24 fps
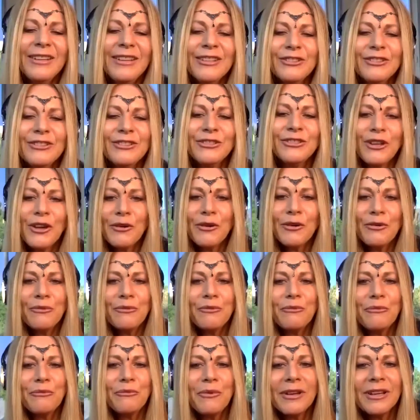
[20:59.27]

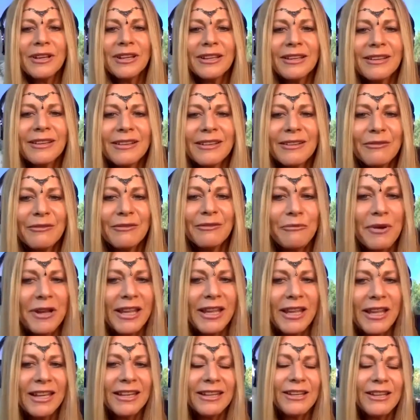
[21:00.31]
So
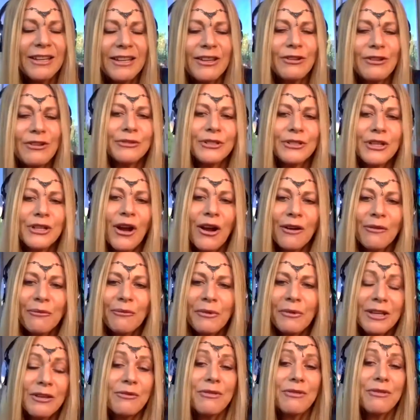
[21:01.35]
when you
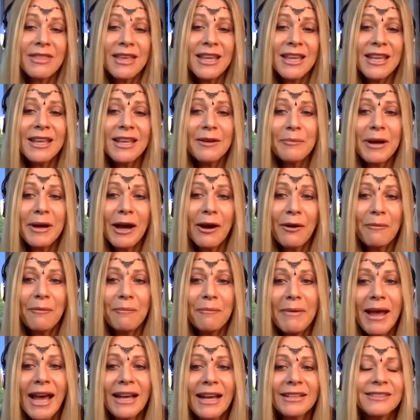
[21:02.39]
think
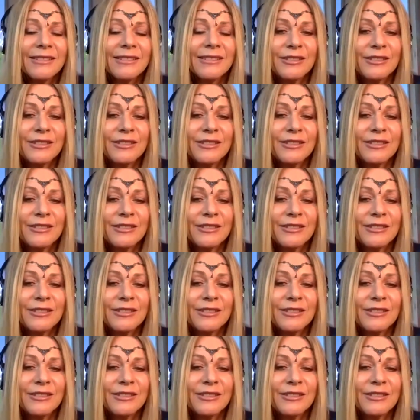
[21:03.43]
about mass